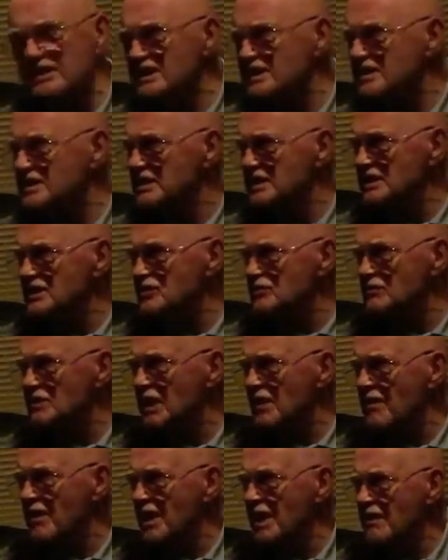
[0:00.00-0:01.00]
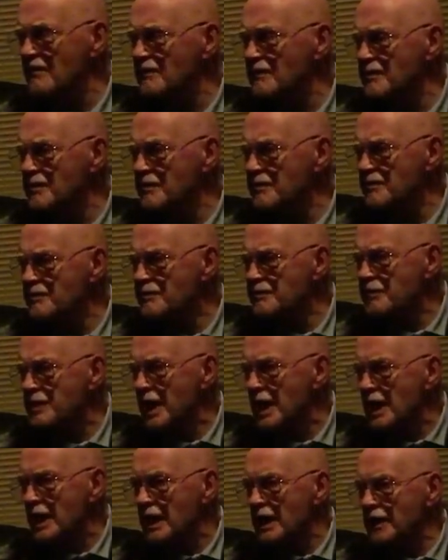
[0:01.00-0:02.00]
60, something like that.
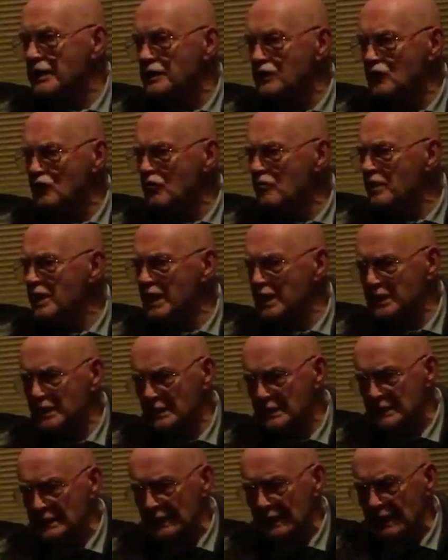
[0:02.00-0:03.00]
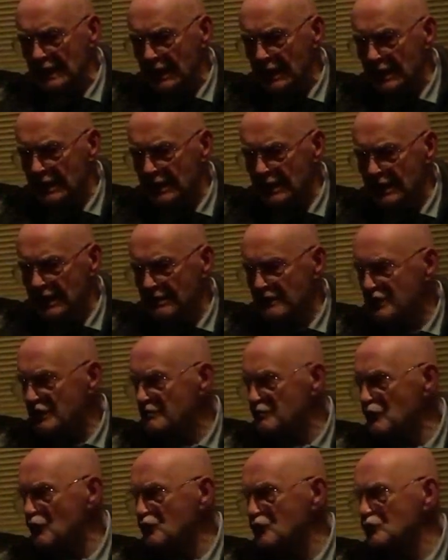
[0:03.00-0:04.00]
And he come in, and he had
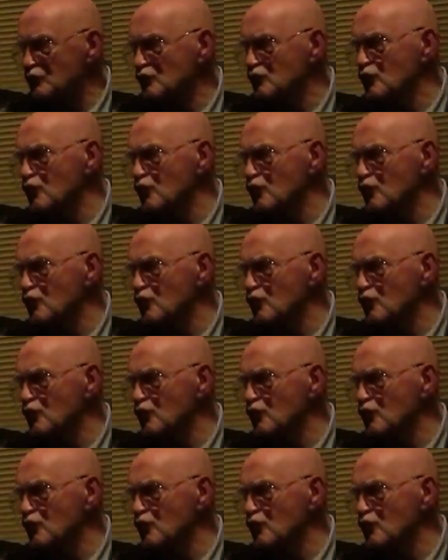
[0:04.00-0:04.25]
this most